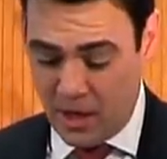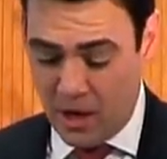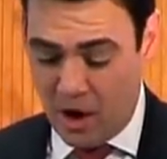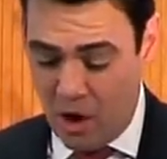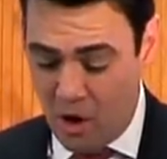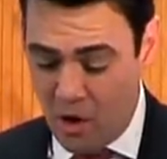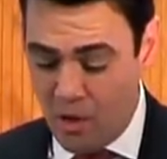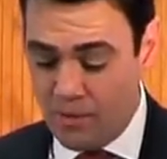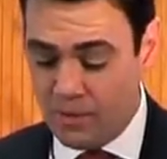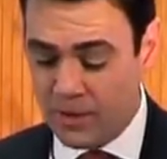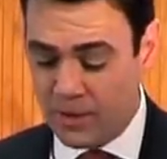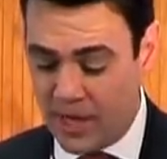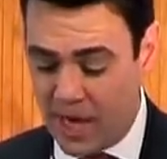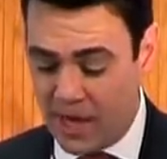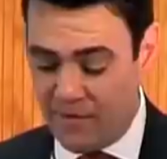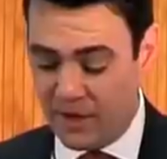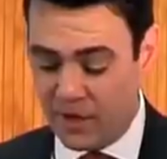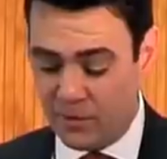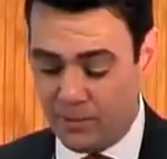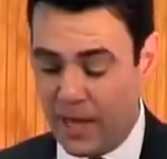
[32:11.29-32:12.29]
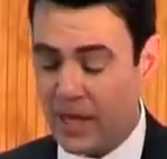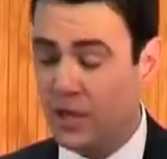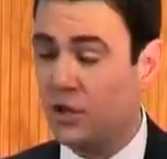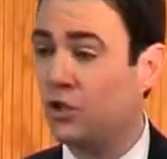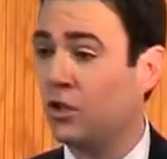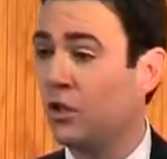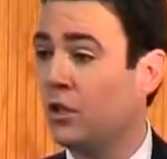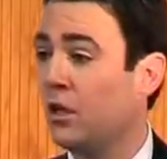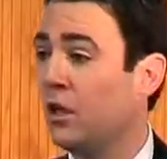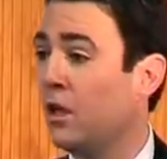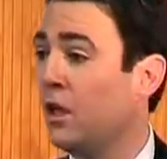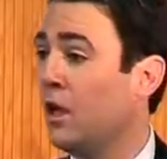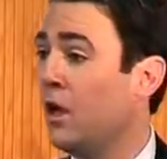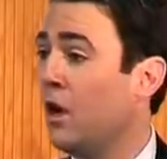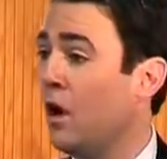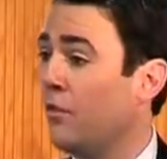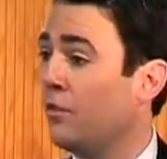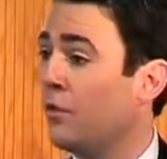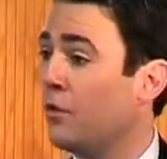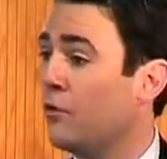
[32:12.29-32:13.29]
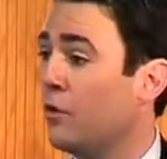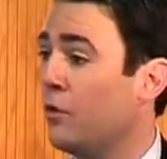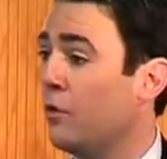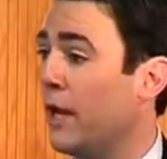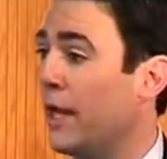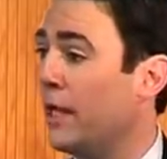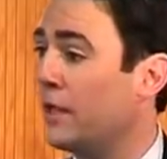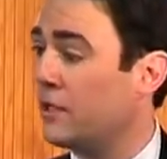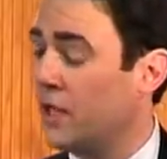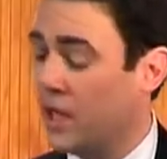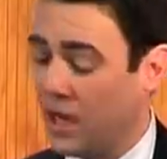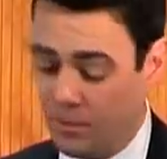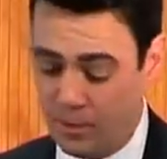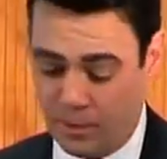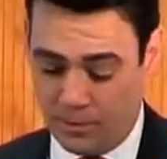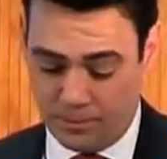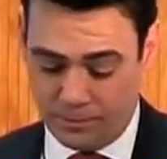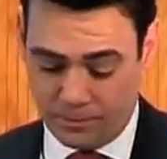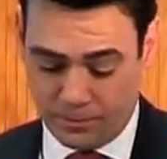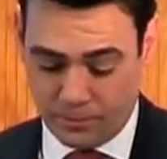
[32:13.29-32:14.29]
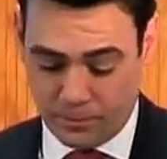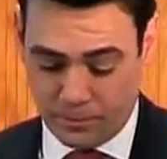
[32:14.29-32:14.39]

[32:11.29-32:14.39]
home, savings, pension, on the roulette table.